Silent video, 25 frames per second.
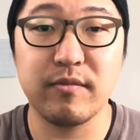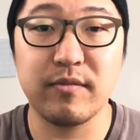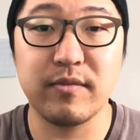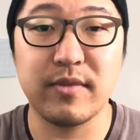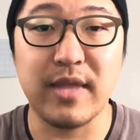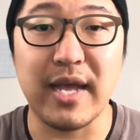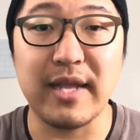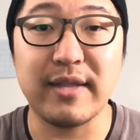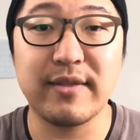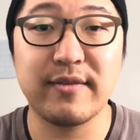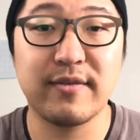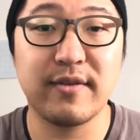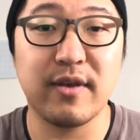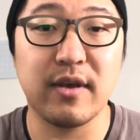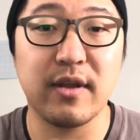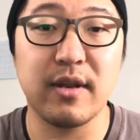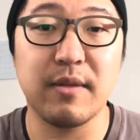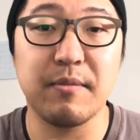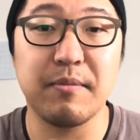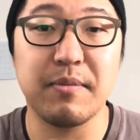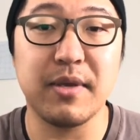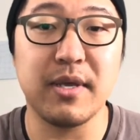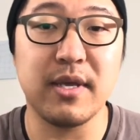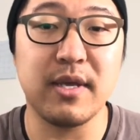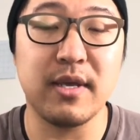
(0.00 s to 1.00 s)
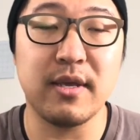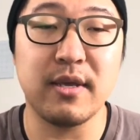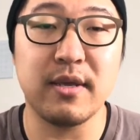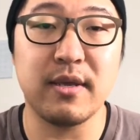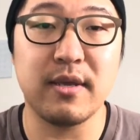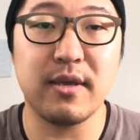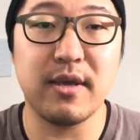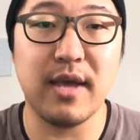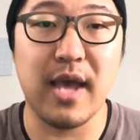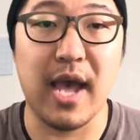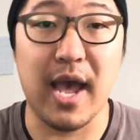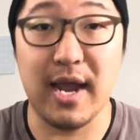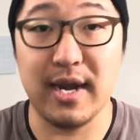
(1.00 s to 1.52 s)
that's going to be
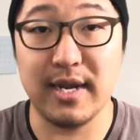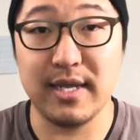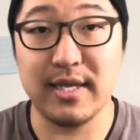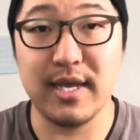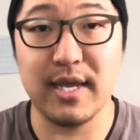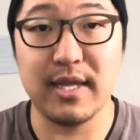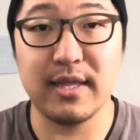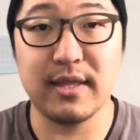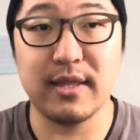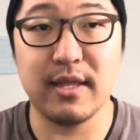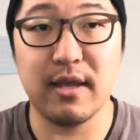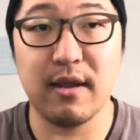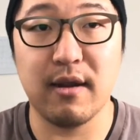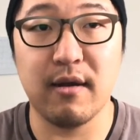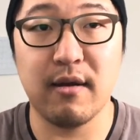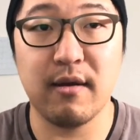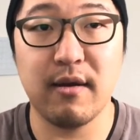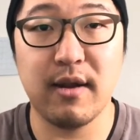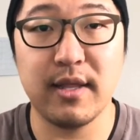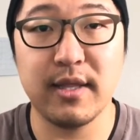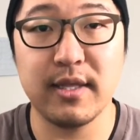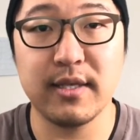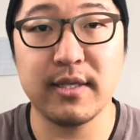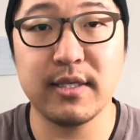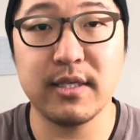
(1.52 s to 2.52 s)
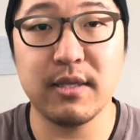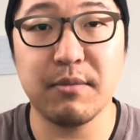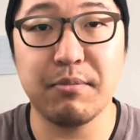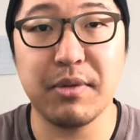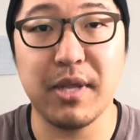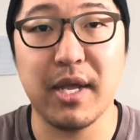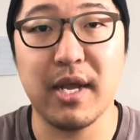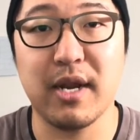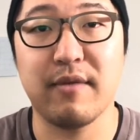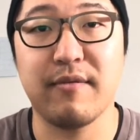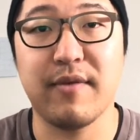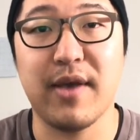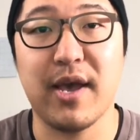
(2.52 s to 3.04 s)
how to get there. And this is the
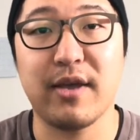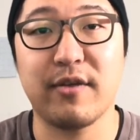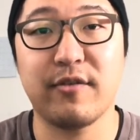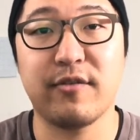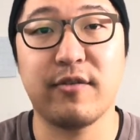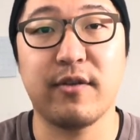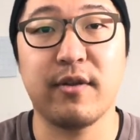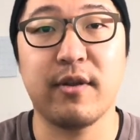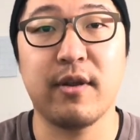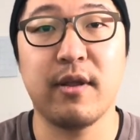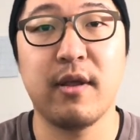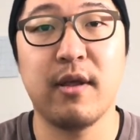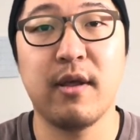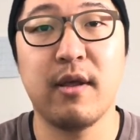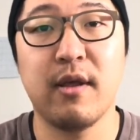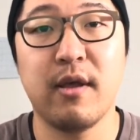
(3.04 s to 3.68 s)
plan of action.